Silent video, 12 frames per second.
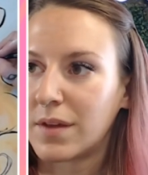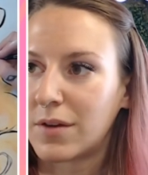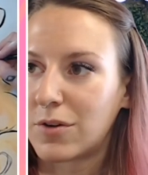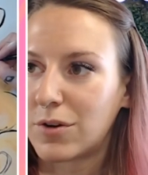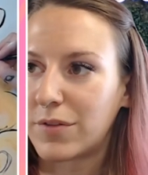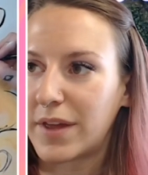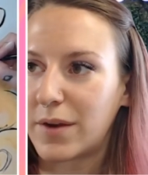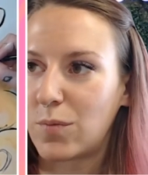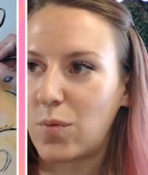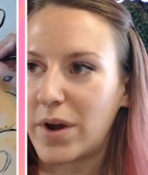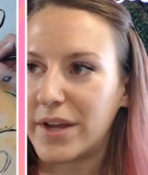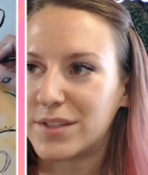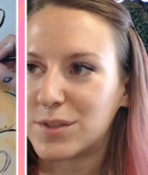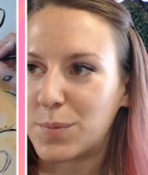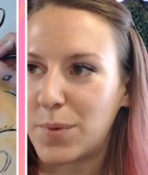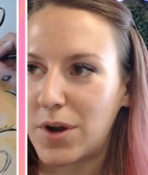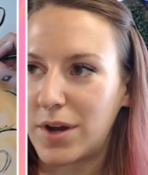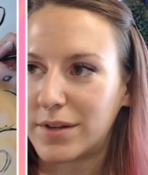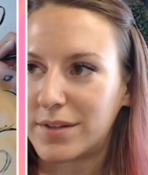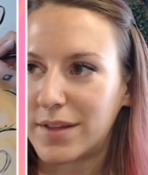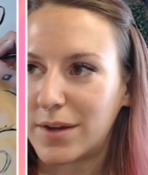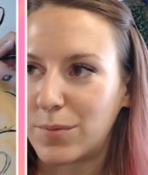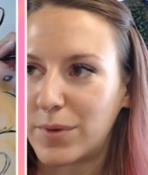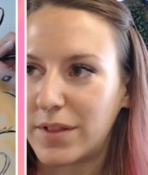Or that white spot
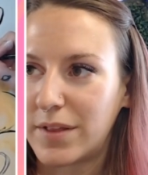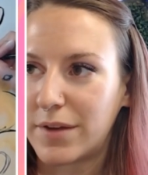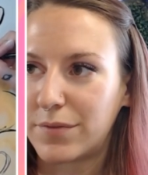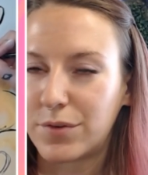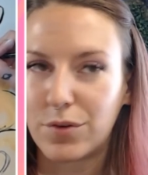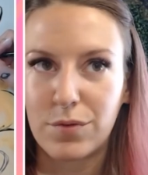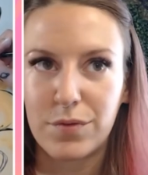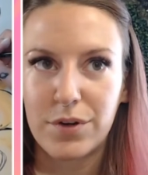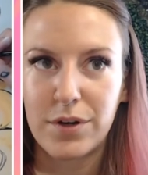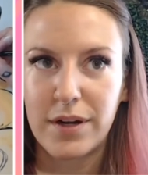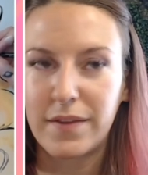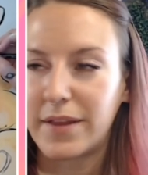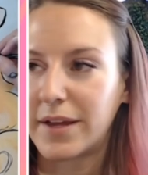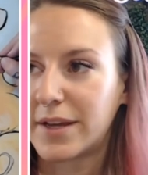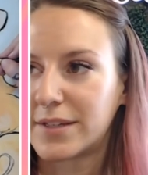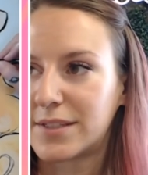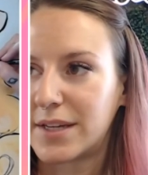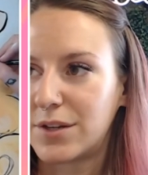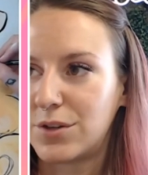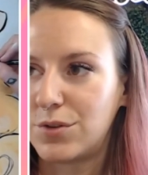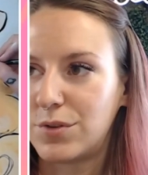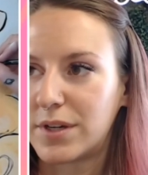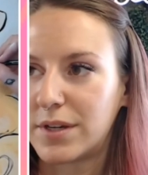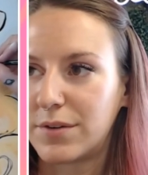that we left over. And like I said, you
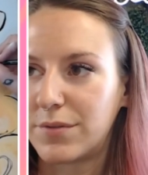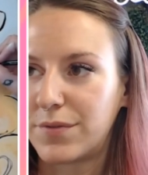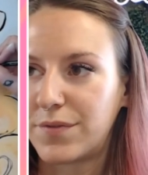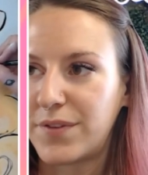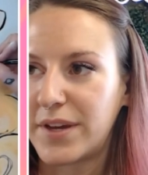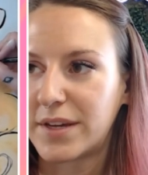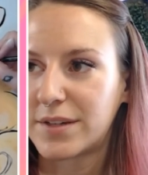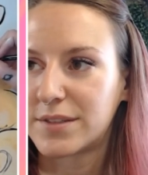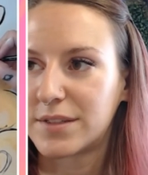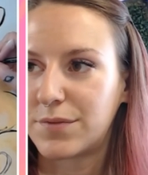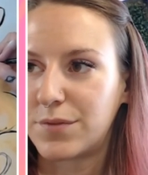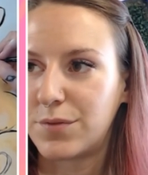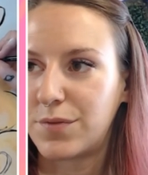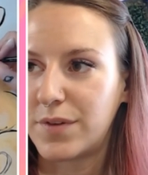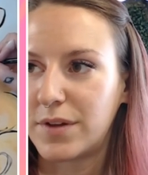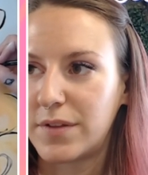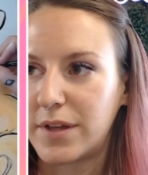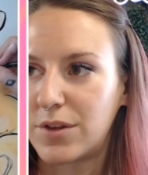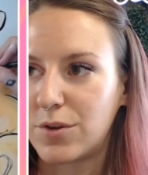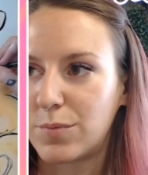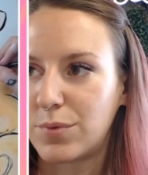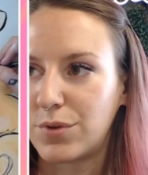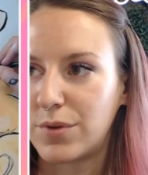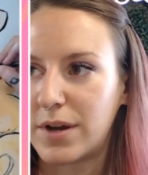can fix if you feel like your
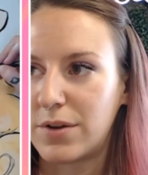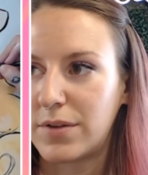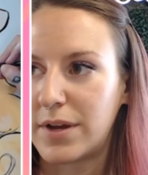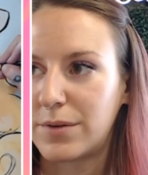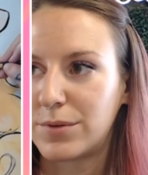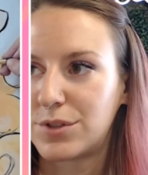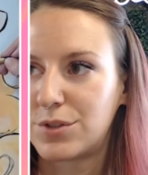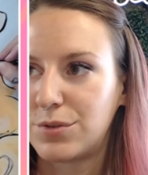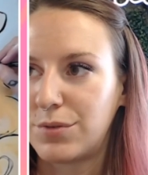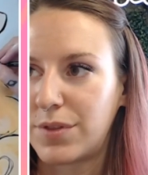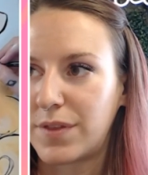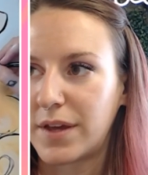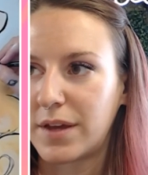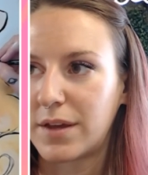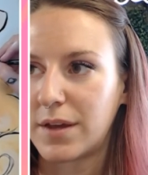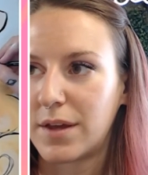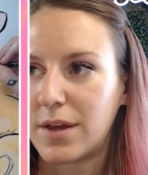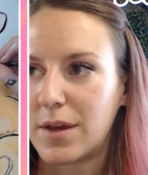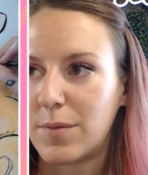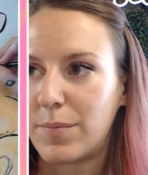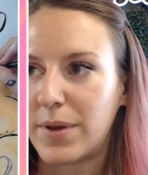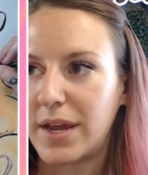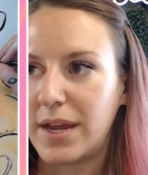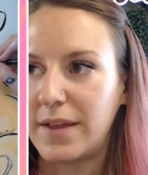blue outline was too thick.
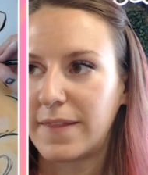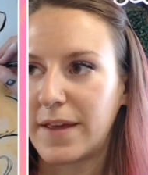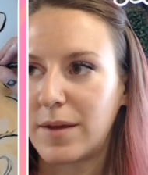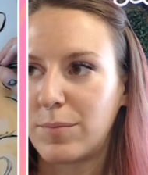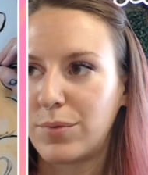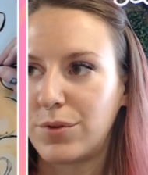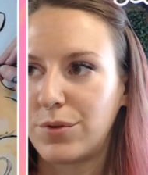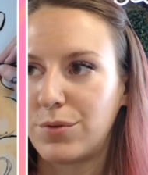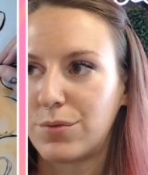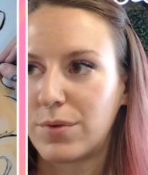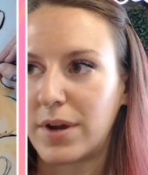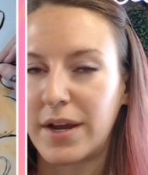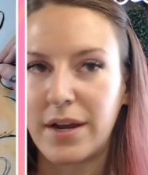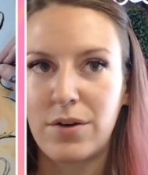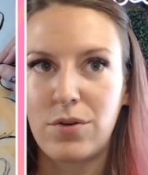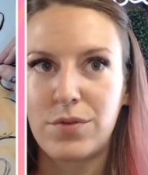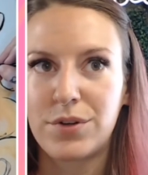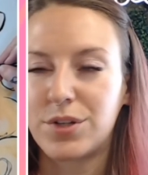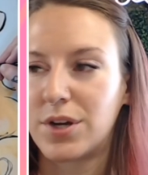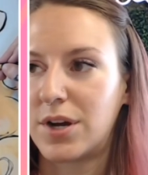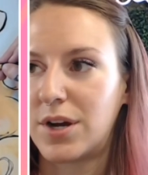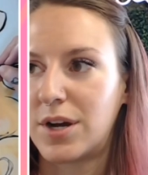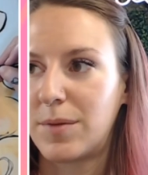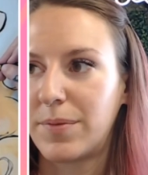Paint that blue right over
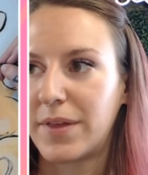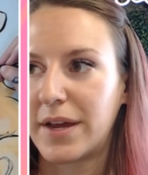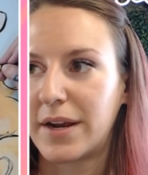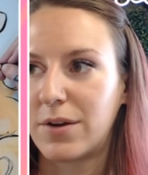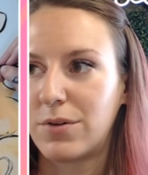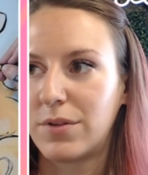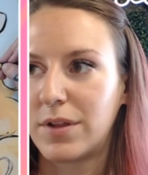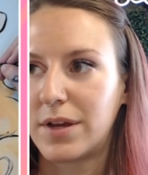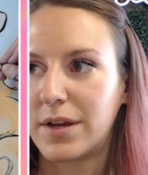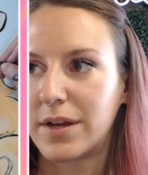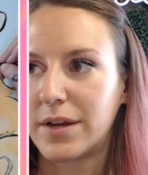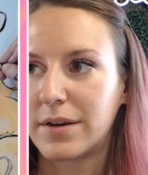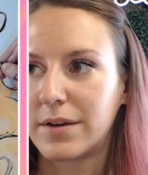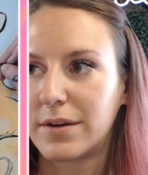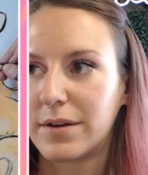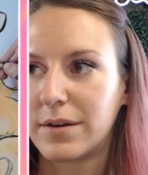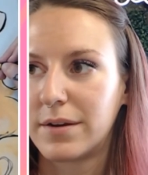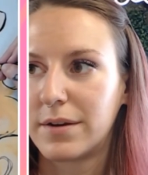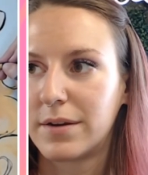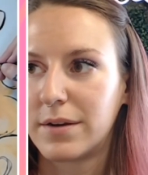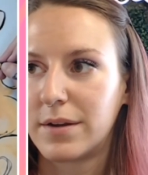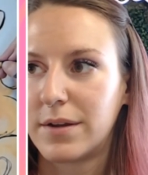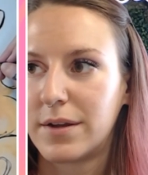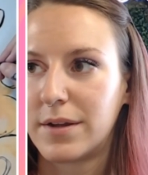top that outline
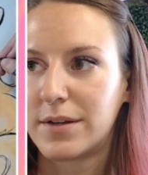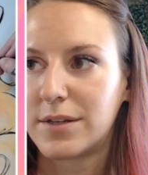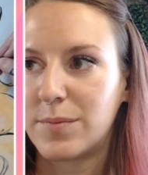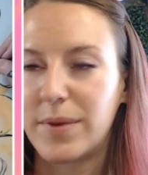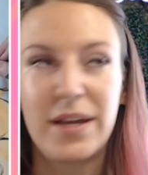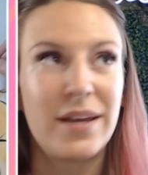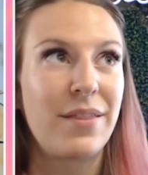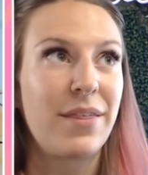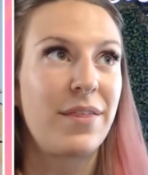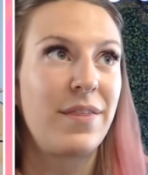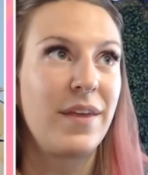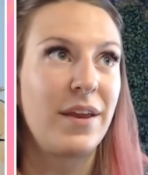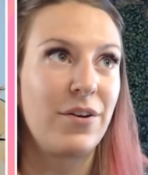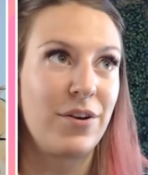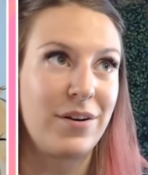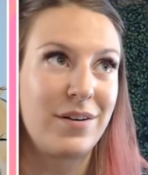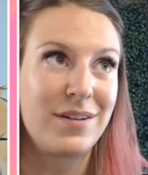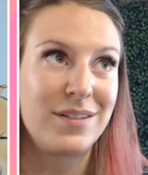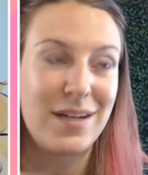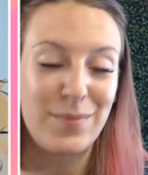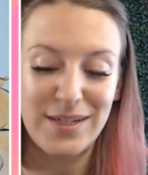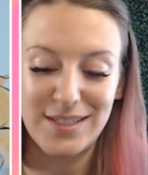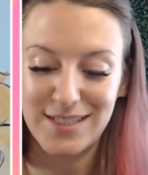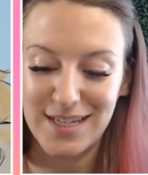to make it thinner. Does that
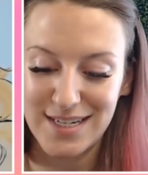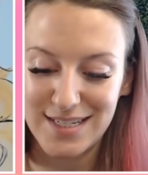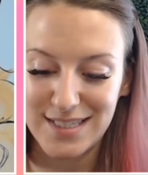make sense?